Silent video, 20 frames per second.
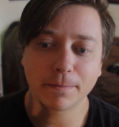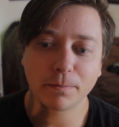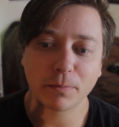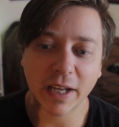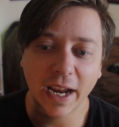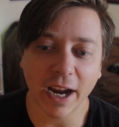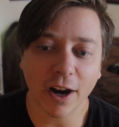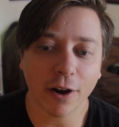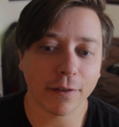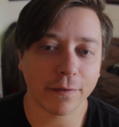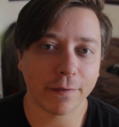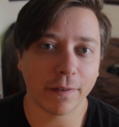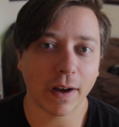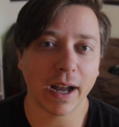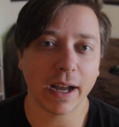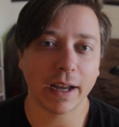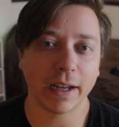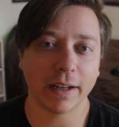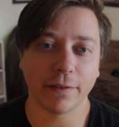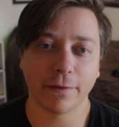
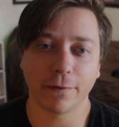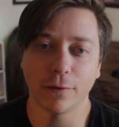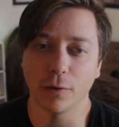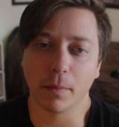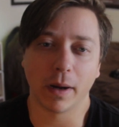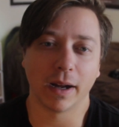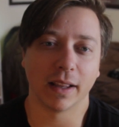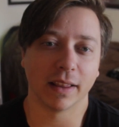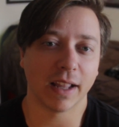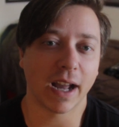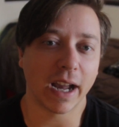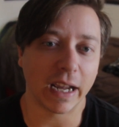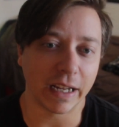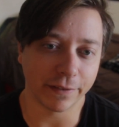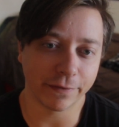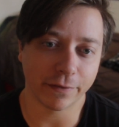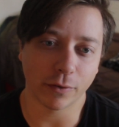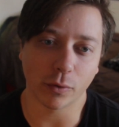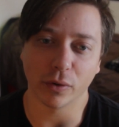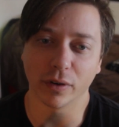terrified for my
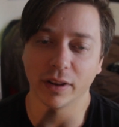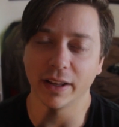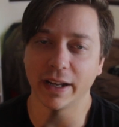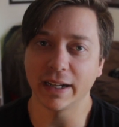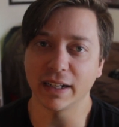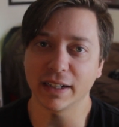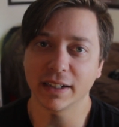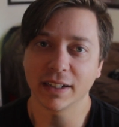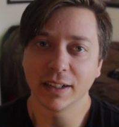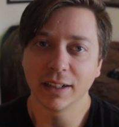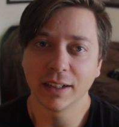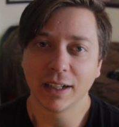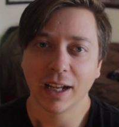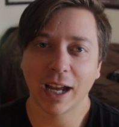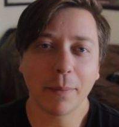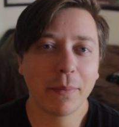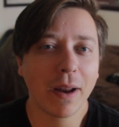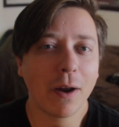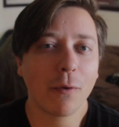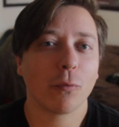life, or like,
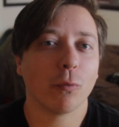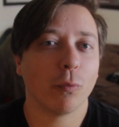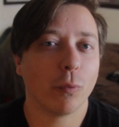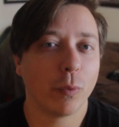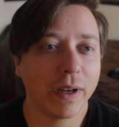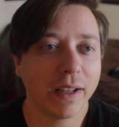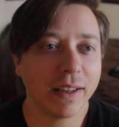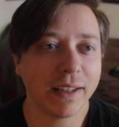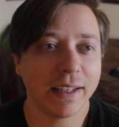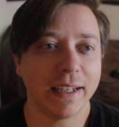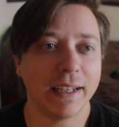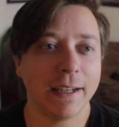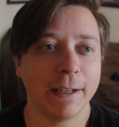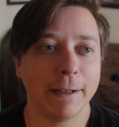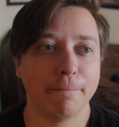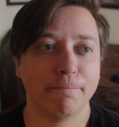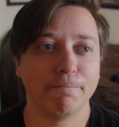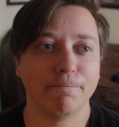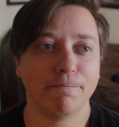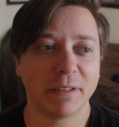I'm not
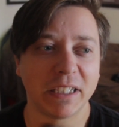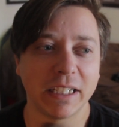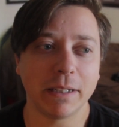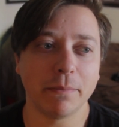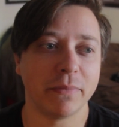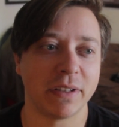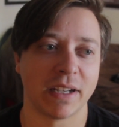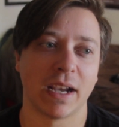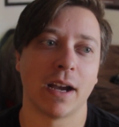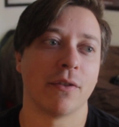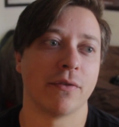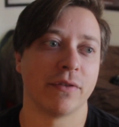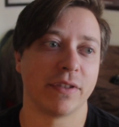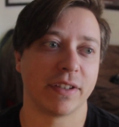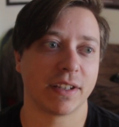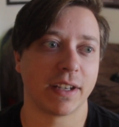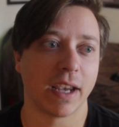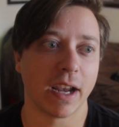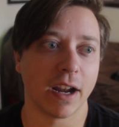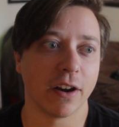really deep down
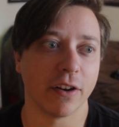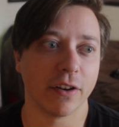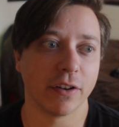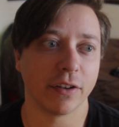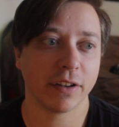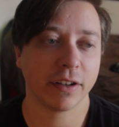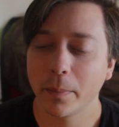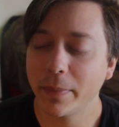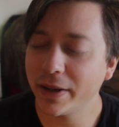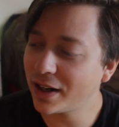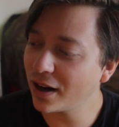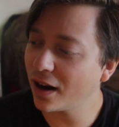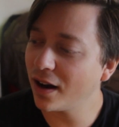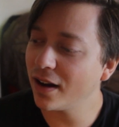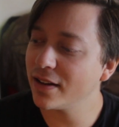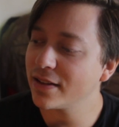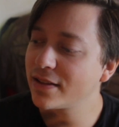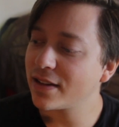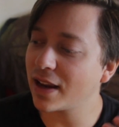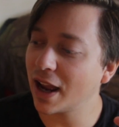scared.
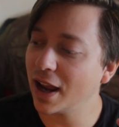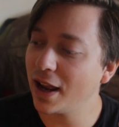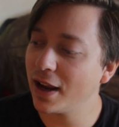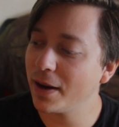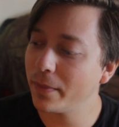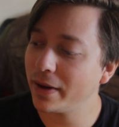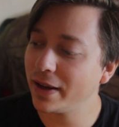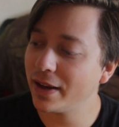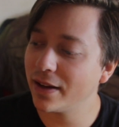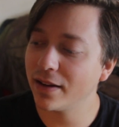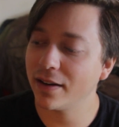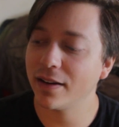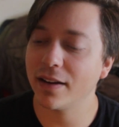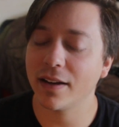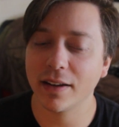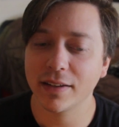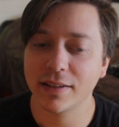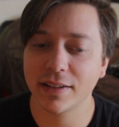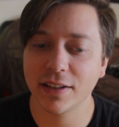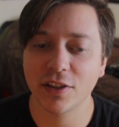Because I'm in
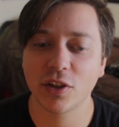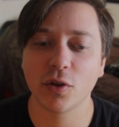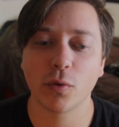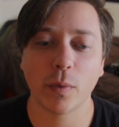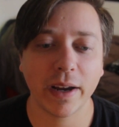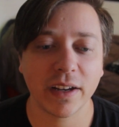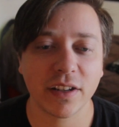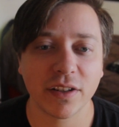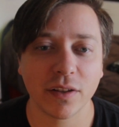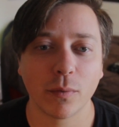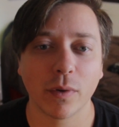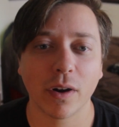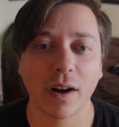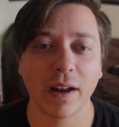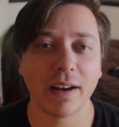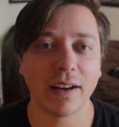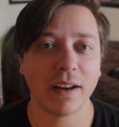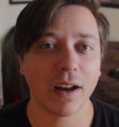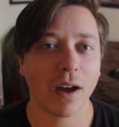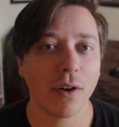a situation where
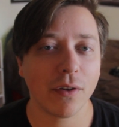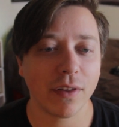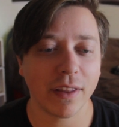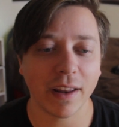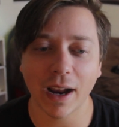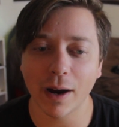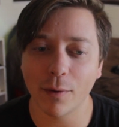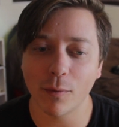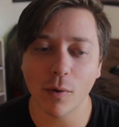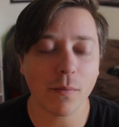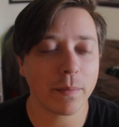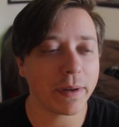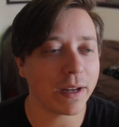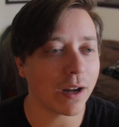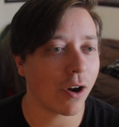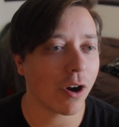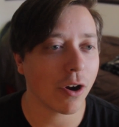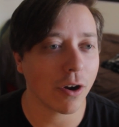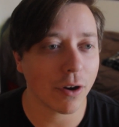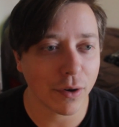I know that I won't be
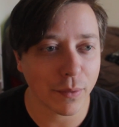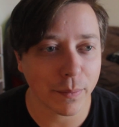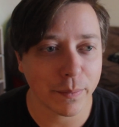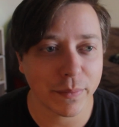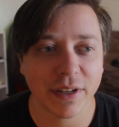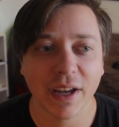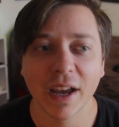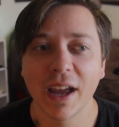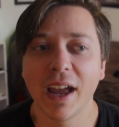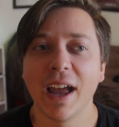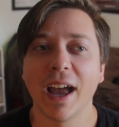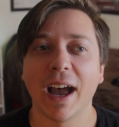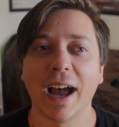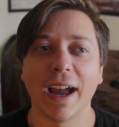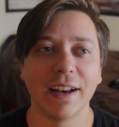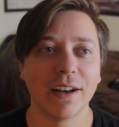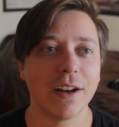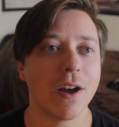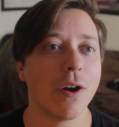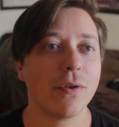harmed,
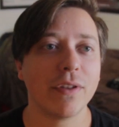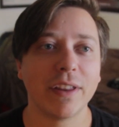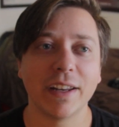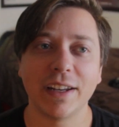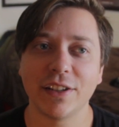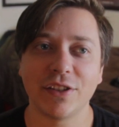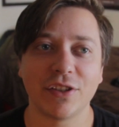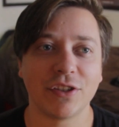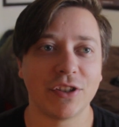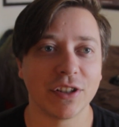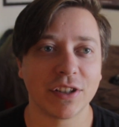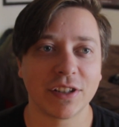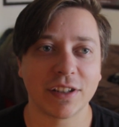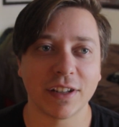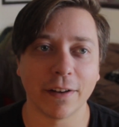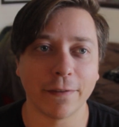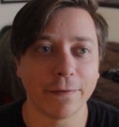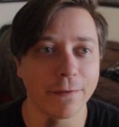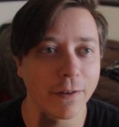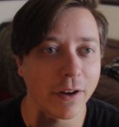I know that it's just
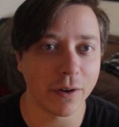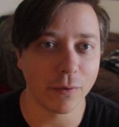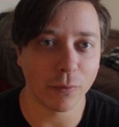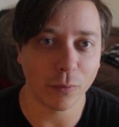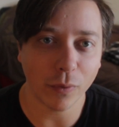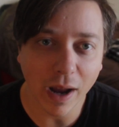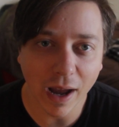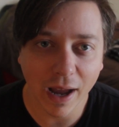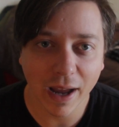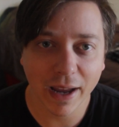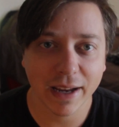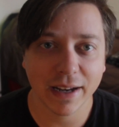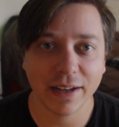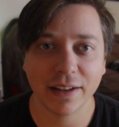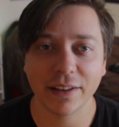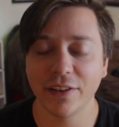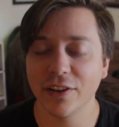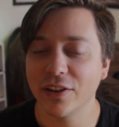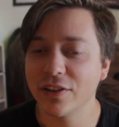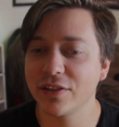a fun
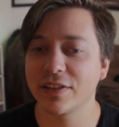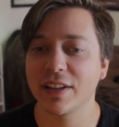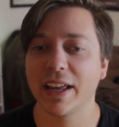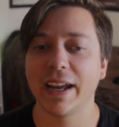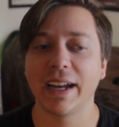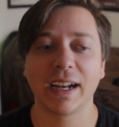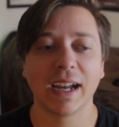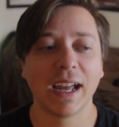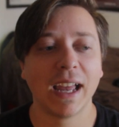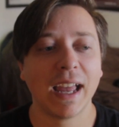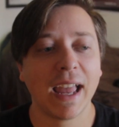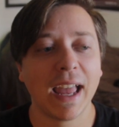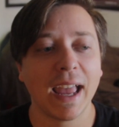ride, there's like